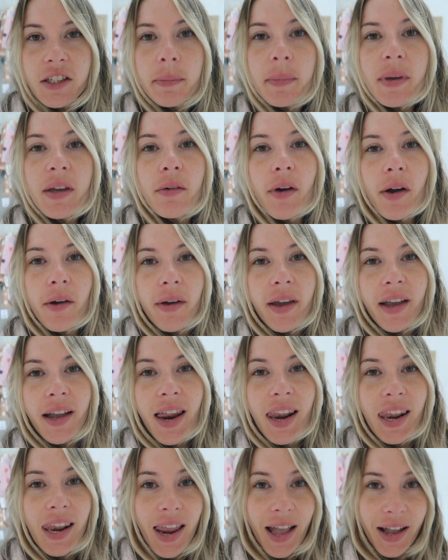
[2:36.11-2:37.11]
to be
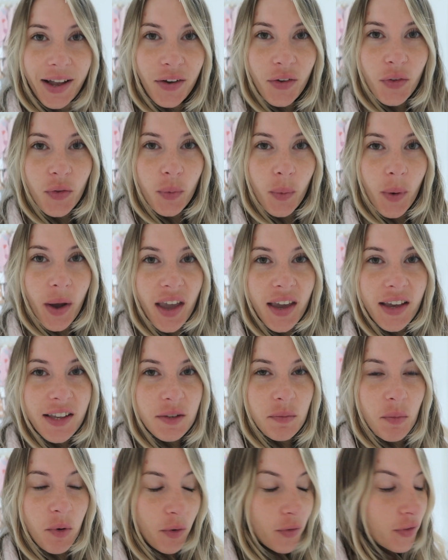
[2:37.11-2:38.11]
growing
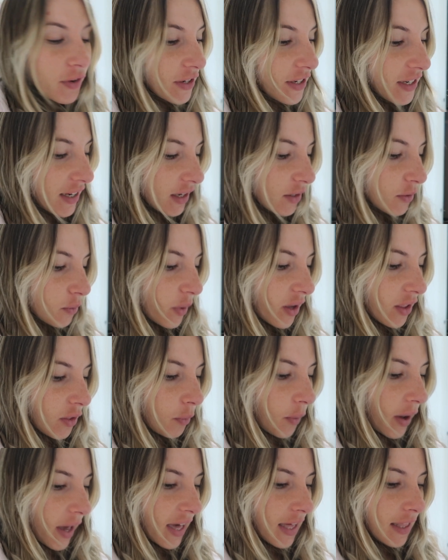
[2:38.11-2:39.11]
lengthways more than she is
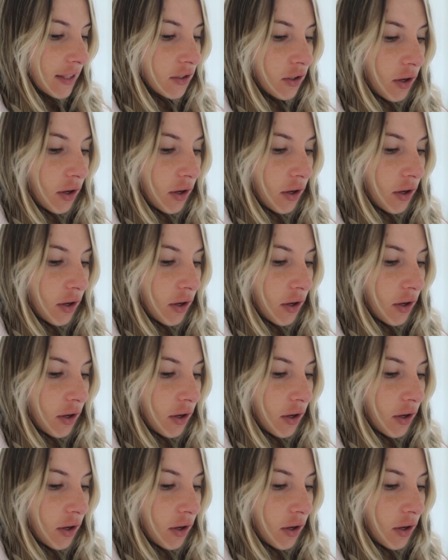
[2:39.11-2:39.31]
widthways.